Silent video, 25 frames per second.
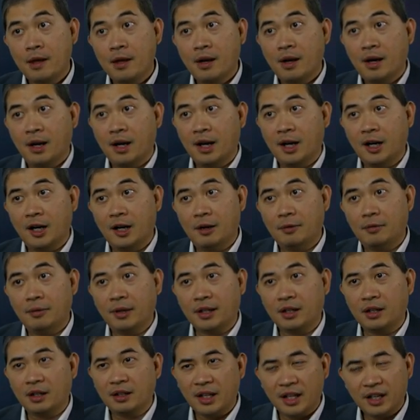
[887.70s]
uh, like
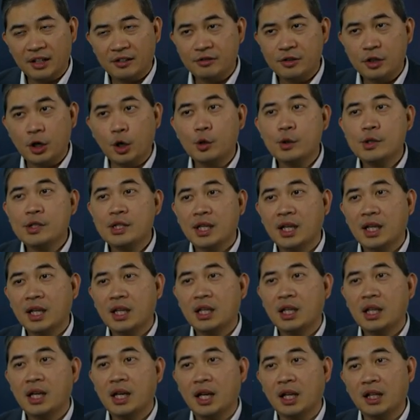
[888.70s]
a lot of
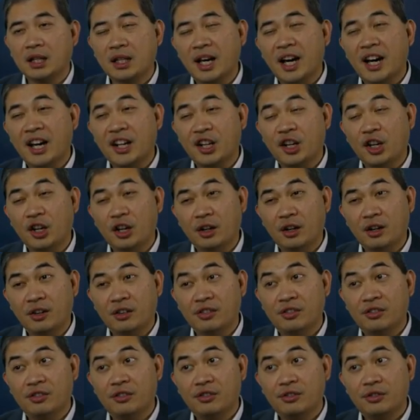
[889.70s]
dosing, a lot
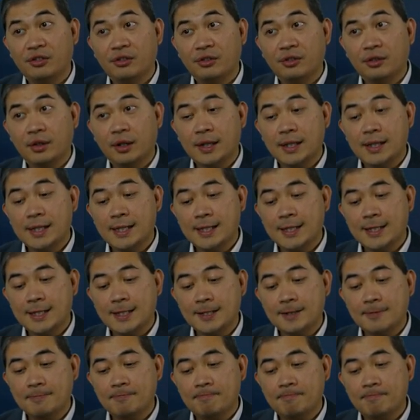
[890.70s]
of
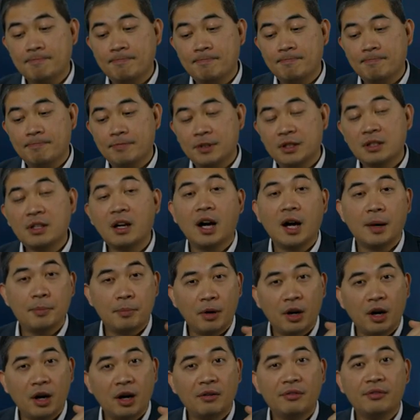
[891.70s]
um, top
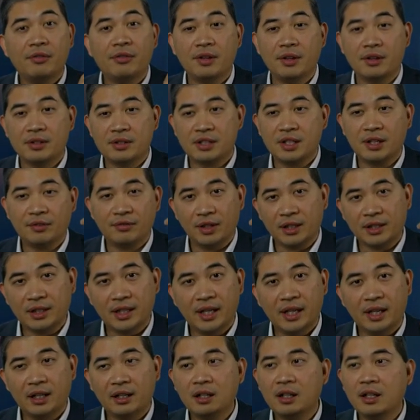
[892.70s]
off and stuff like
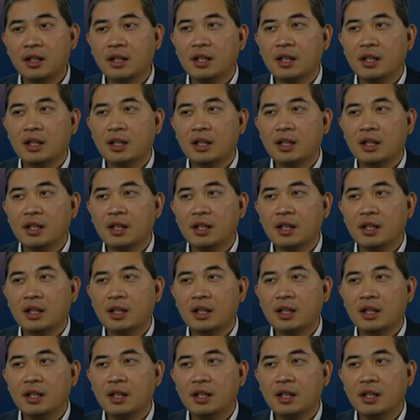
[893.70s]
that.